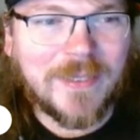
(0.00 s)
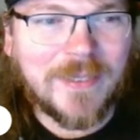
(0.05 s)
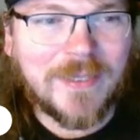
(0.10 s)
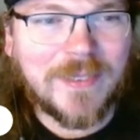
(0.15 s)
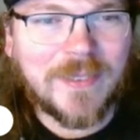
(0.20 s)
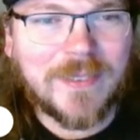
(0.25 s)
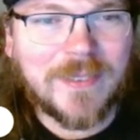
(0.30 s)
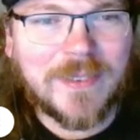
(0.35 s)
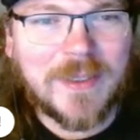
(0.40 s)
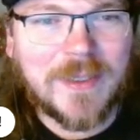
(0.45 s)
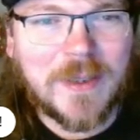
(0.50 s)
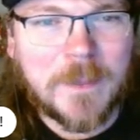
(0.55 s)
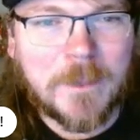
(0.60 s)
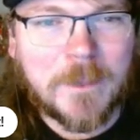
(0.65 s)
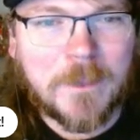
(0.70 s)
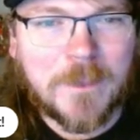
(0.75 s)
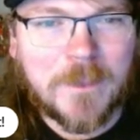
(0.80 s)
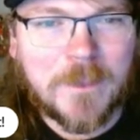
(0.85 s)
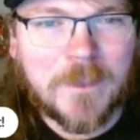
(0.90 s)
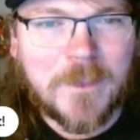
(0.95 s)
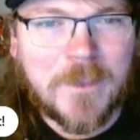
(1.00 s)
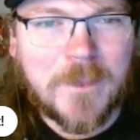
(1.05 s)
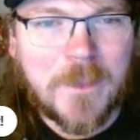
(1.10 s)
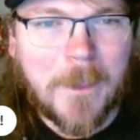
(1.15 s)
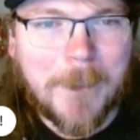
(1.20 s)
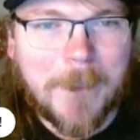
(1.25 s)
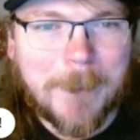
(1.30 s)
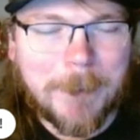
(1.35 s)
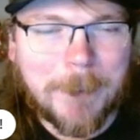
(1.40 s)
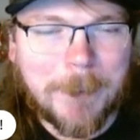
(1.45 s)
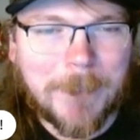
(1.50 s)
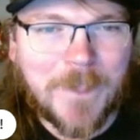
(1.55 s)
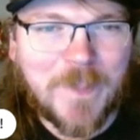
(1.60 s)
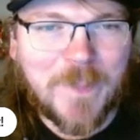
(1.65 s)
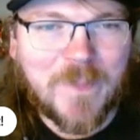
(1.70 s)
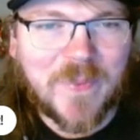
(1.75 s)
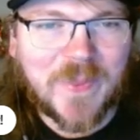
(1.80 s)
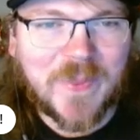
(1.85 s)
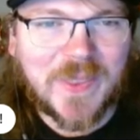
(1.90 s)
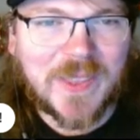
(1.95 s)
just very comical how it
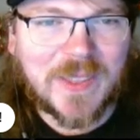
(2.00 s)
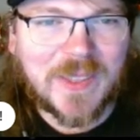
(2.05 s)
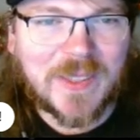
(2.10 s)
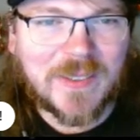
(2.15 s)
happened because he was